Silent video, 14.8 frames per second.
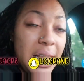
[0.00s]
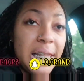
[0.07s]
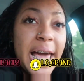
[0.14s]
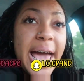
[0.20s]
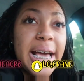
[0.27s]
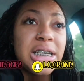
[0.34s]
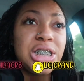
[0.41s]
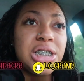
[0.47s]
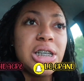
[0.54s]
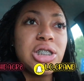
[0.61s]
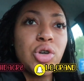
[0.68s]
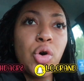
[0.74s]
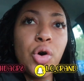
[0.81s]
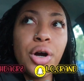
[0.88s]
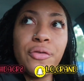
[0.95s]

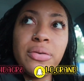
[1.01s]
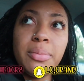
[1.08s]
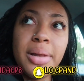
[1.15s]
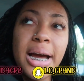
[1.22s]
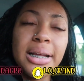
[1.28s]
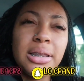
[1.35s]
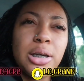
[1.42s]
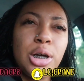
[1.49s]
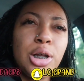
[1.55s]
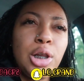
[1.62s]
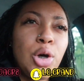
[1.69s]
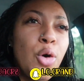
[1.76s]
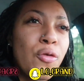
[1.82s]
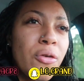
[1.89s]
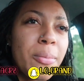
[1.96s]
lashes or from like the
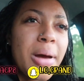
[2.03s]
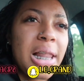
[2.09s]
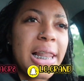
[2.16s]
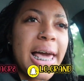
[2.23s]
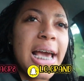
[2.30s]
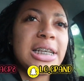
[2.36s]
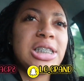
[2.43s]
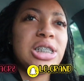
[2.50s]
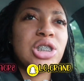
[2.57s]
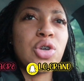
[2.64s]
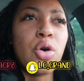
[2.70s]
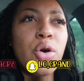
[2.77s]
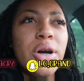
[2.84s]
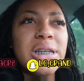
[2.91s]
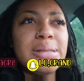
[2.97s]
glue from my lashes
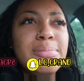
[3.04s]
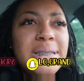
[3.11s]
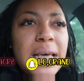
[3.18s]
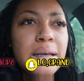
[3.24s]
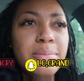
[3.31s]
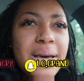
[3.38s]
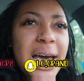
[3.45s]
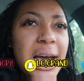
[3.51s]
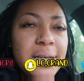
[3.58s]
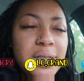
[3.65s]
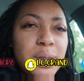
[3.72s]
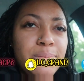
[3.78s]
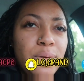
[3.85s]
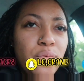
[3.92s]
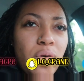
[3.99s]
or sometimes my eyes
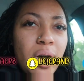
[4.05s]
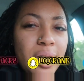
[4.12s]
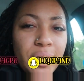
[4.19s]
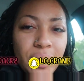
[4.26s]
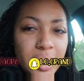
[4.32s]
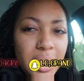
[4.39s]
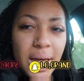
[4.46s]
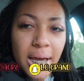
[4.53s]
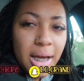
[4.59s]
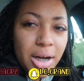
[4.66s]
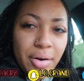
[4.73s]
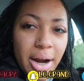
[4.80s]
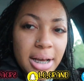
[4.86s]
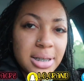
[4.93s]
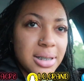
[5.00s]
just be watering like
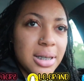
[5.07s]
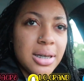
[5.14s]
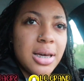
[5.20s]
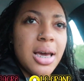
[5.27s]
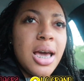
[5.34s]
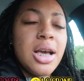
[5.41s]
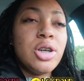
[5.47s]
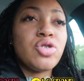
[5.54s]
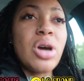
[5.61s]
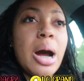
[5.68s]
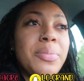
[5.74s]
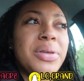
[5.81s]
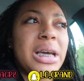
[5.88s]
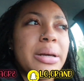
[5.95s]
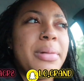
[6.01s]
crazy. So
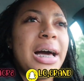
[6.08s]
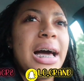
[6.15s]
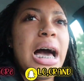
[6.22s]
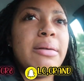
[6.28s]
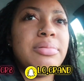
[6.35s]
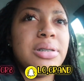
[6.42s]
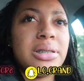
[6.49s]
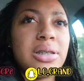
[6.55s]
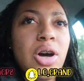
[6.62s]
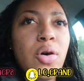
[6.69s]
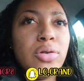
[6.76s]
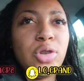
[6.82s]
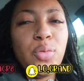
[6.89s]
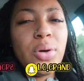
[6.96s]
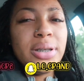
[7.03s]
I'm thinking about I'm just
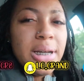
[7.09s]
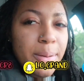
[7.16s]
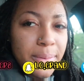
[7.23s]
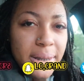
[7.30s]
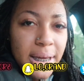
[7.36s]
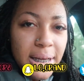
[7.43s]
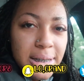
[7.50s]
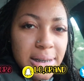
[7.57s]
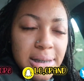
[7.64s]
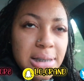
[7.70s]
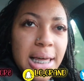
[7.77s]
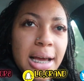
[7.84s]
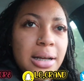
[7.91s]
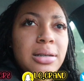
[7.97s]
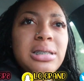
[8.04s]
going through one of them things
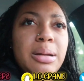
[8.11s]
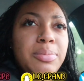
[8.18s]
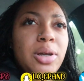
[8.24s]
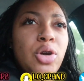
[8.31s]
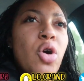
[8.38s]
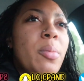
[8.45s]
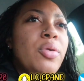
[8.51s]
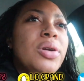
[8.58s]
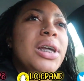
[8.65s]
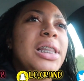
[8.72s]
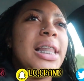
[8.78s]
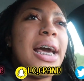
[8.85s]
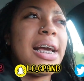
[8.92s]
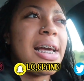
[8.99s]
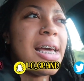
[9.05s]
like something normal. They
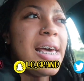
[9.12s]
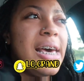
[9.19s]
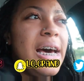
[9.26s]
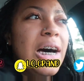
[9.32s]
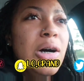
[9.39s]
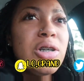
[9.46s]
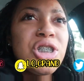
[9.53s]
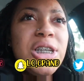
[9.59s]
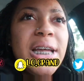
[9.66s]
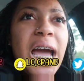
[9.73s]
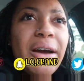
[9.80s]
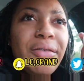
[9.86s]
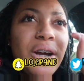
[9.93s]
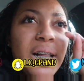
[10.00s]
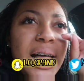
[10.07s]
like, oh, she didn't
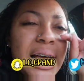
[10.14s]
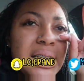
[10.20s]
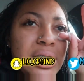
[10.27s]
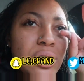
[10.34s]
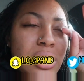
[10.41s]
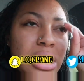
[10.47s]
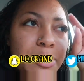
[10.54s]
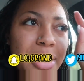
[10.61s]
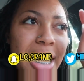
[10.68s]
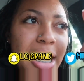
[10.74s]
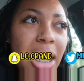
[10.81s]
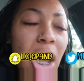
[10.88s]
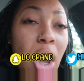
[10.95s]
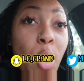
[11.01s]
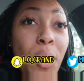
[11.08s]
have her glasses on. I'm
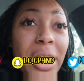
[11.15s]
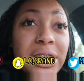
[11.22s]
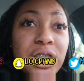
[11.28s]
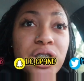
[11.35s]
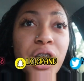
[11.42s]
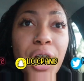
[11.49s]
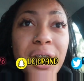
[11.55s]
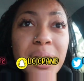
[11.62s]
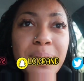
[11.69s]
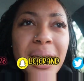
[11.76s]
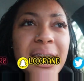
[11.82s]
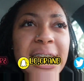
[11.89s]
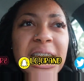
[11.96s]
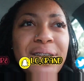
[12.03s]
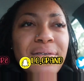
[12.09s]
like, oh, that's dirty.
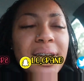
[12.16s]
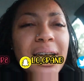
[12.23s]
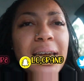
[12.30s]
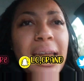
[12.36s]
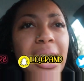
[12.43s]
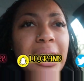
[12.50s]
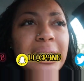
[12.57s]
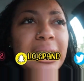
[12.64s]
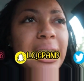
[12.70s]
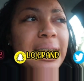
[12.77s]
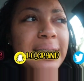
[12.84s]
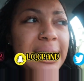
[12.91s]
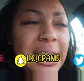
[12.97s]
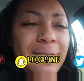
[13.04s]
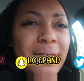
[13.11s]
It didn't even connect. Like
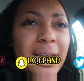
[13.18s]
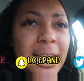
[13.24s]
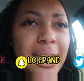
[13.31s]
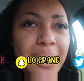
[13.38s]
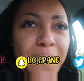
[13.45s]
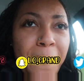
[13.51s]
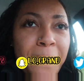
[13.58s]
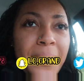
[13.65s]
it didn't even connect.